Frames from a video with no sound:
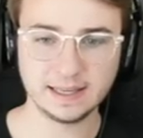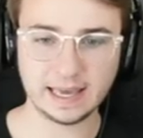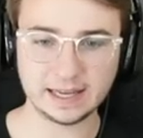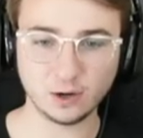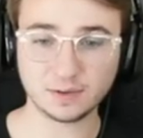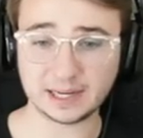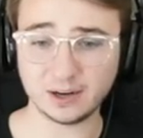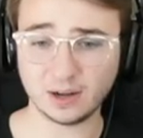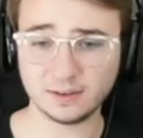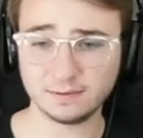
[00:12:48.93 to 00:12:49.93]
and over
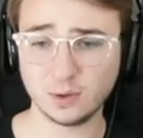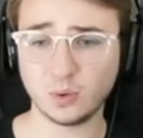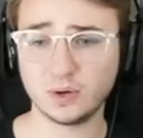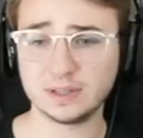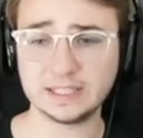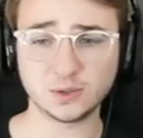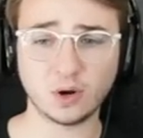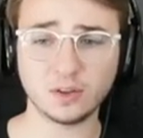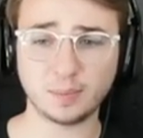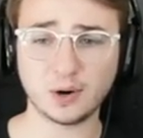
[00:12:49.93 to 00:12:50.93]
here on the floor, these are
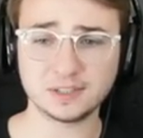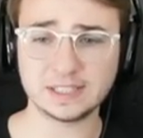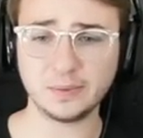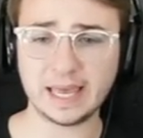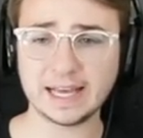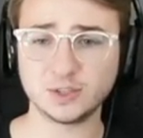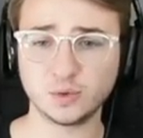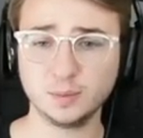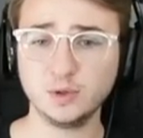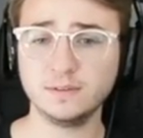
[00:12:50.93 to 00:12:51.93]
all the parts that we had to
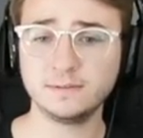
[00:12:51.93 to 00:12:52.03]
remove